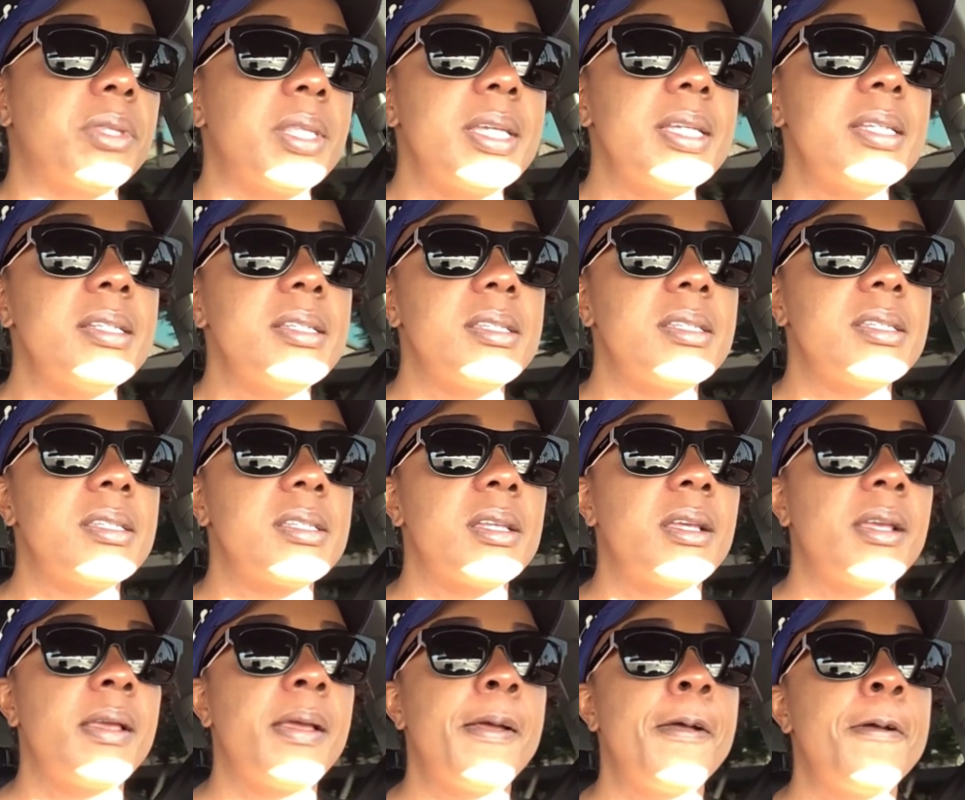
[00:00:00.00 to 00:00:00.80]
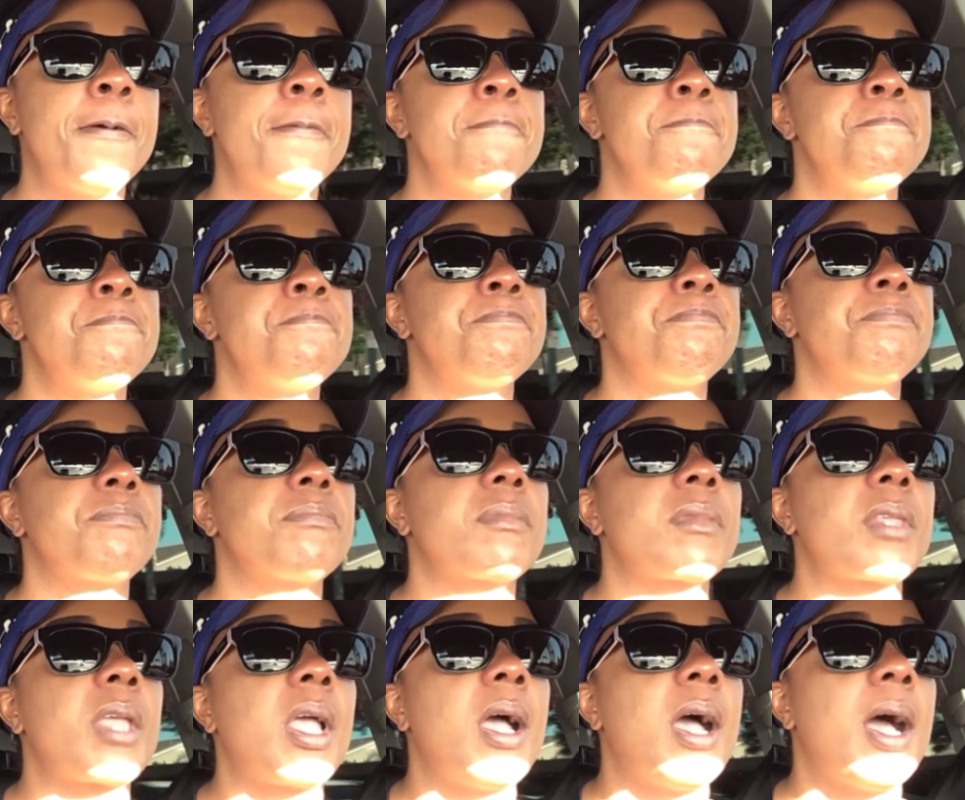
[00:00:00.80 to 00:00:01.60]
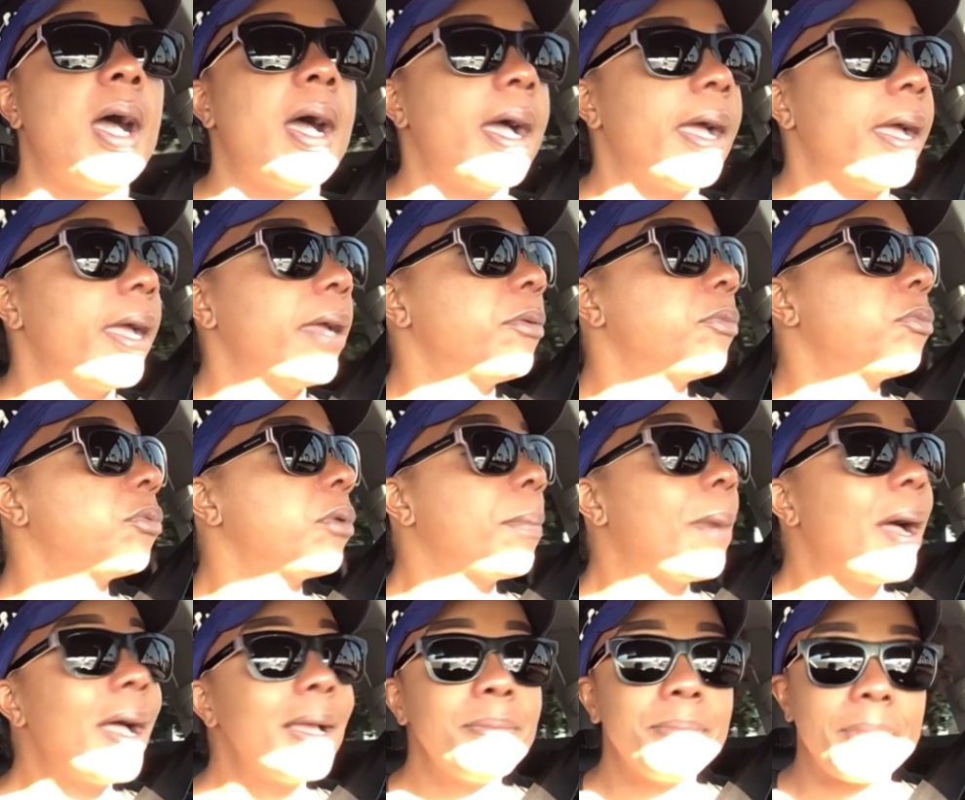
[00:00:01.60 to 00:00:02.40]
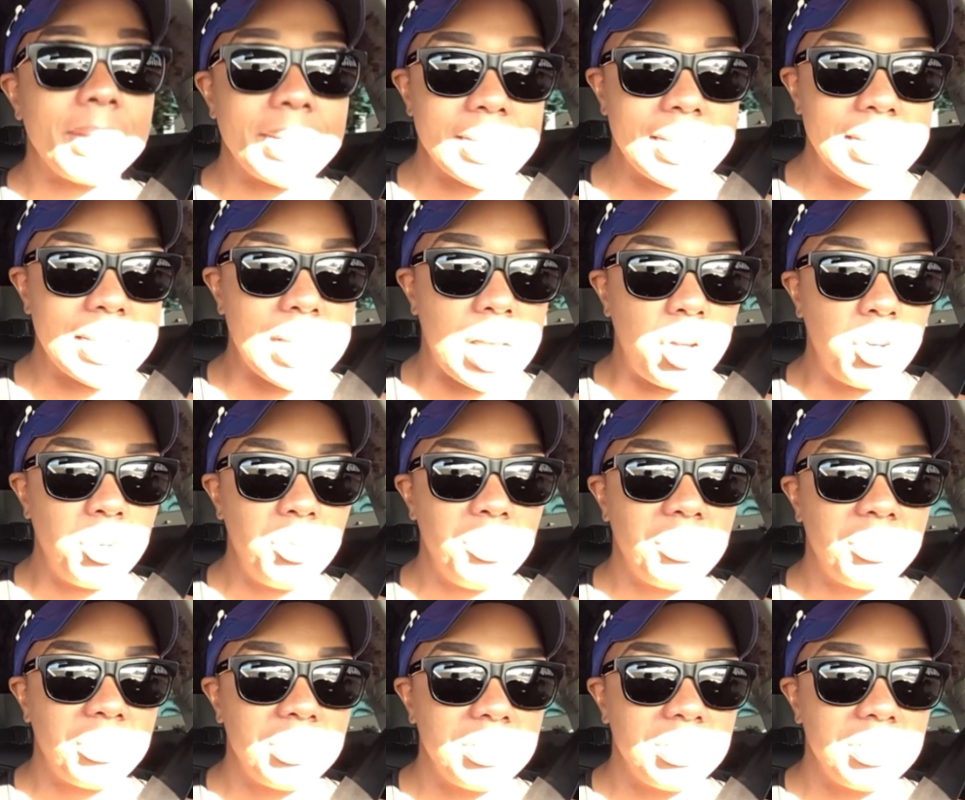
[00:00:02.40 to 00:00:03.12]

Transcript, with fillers: this, I remind myself